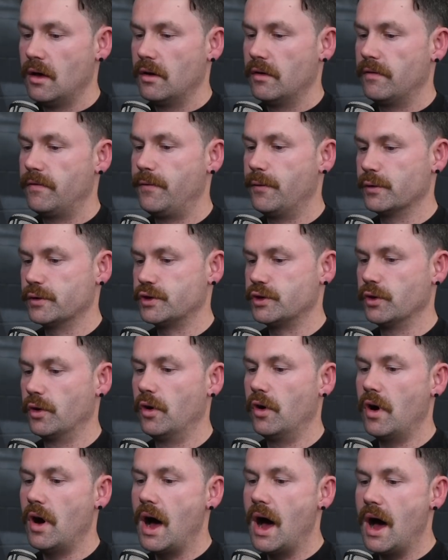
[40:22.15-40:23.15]
For
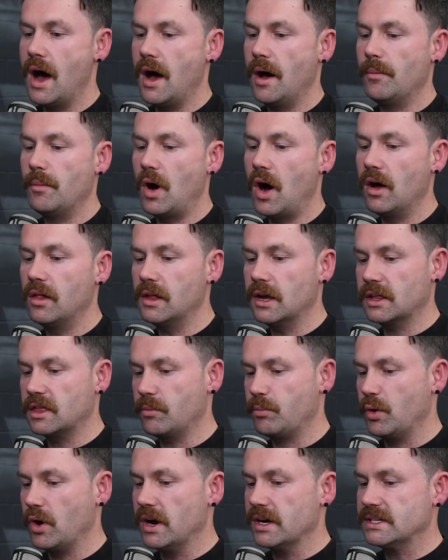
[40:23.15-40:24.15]
sure. I like
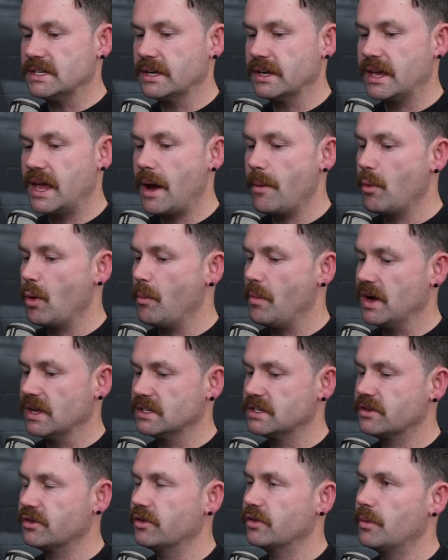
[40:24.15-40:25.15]
the price of Cameron
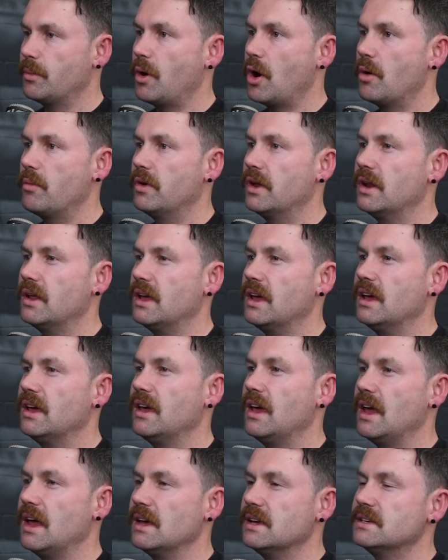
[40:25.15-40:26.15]
Munster at the moment.
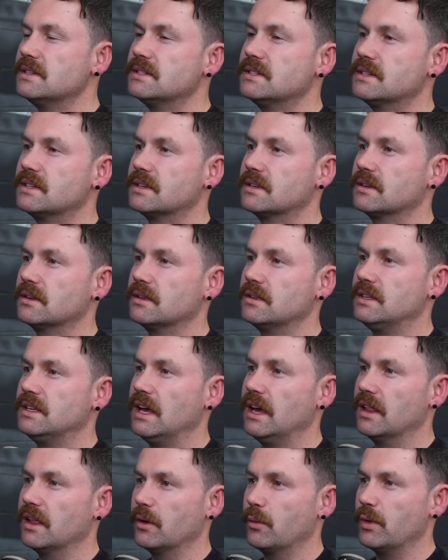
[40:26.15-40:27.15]
He is
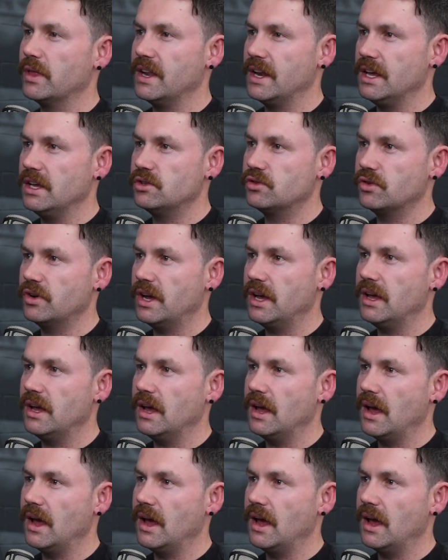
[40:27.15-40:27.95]
dealing with an injury